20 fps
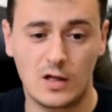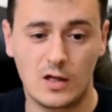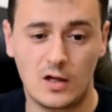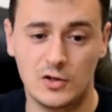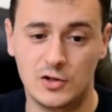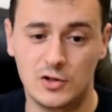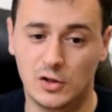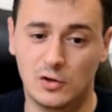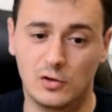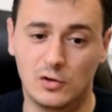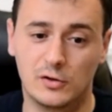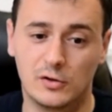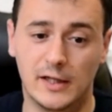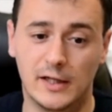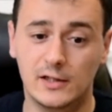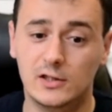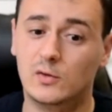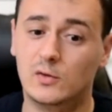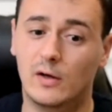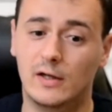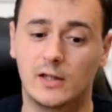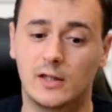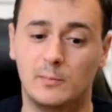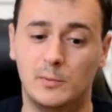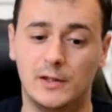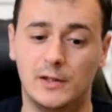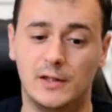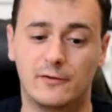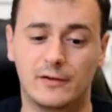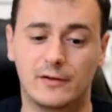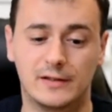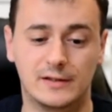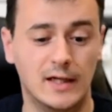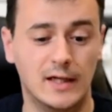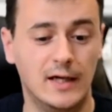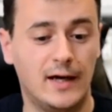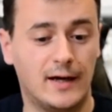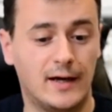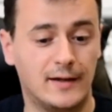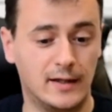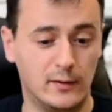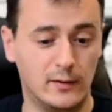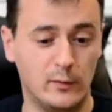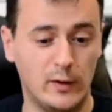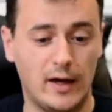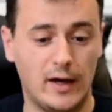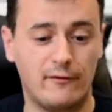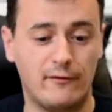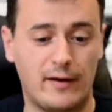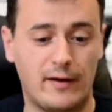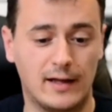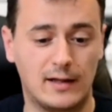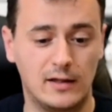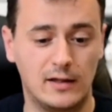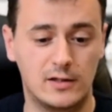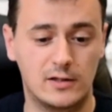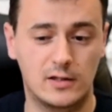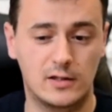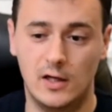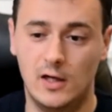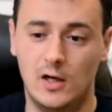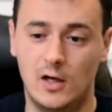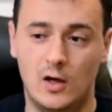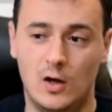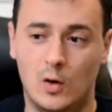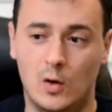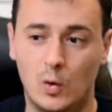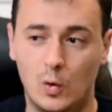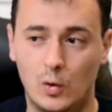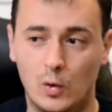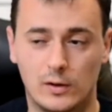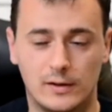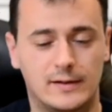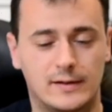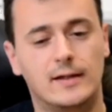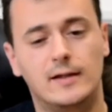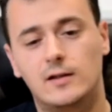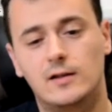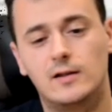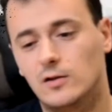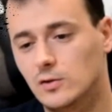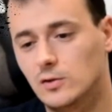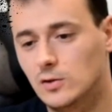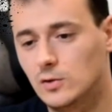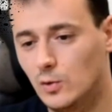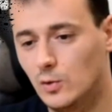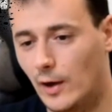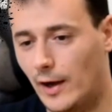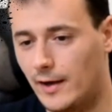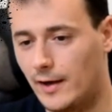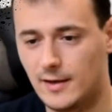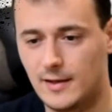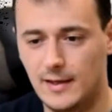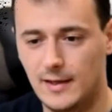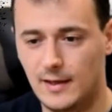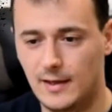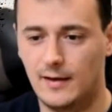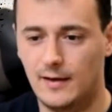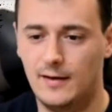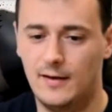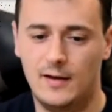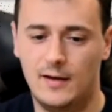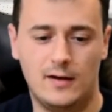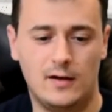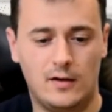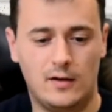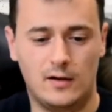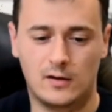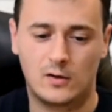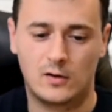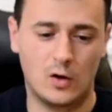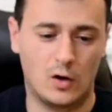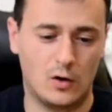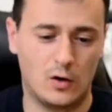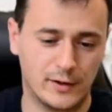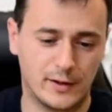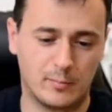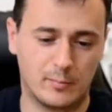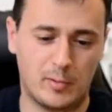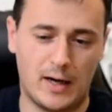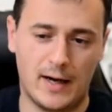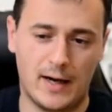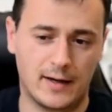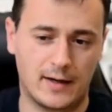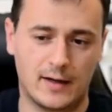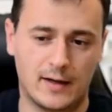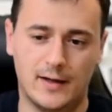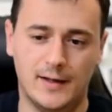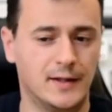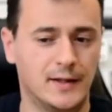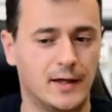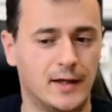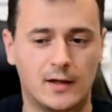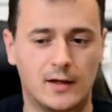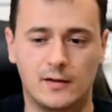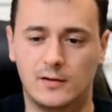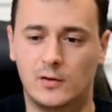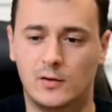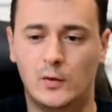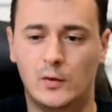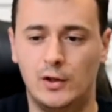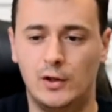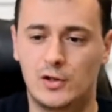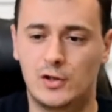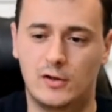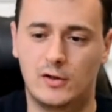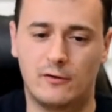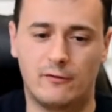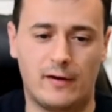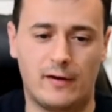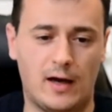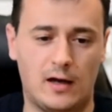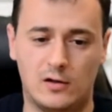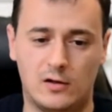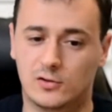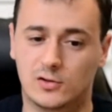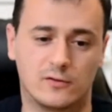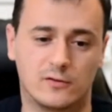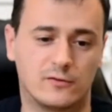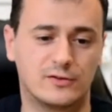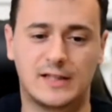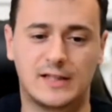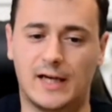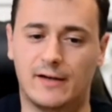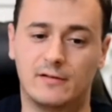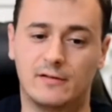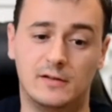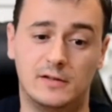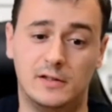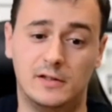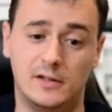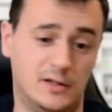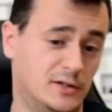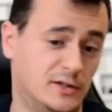so that's quite a big difference and then we have athletes who they don't do anything go on the bike and they're going to reach the values of 70